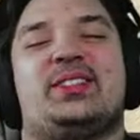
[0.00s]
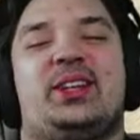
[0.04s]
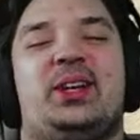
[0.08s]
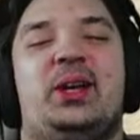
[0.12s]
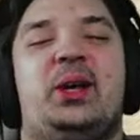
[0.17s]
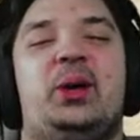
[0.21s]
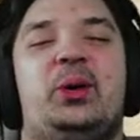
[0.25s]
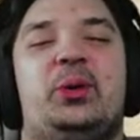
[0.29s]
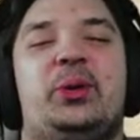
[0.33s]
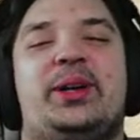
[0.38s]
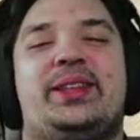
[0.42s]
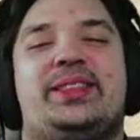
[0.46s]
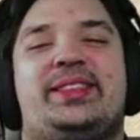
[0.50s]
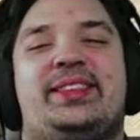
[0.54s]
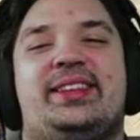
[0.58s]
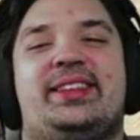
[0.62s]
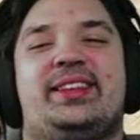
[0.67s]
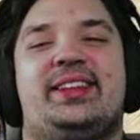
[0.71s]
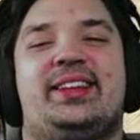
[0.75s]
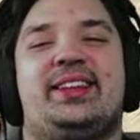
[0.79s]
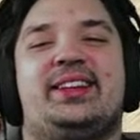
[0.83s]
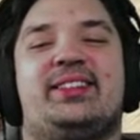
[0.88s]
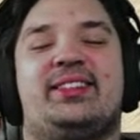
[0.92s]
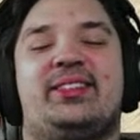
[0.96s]
Like, what the
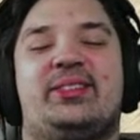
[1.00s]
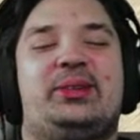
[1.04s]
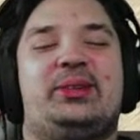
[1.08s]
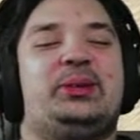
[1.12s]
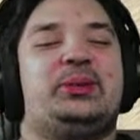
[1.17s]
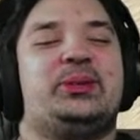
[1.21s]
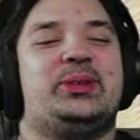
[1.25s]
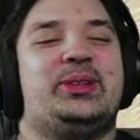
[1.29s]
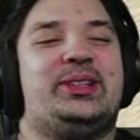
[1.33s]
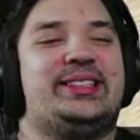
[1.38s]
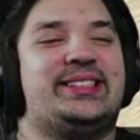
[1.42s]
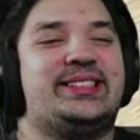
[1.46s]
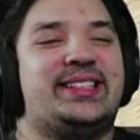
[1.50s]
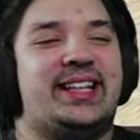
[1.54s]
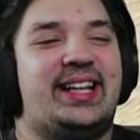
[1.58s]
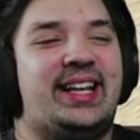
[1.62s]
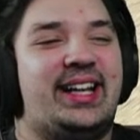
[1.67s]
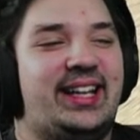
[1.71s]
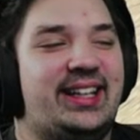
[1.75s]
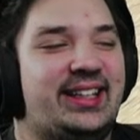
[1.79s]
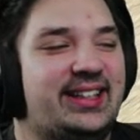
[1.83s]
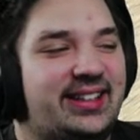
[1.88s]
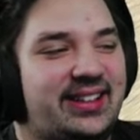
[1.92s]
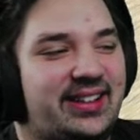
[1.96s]
hell? What was
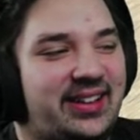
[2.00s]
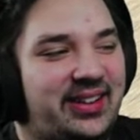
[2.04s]
that?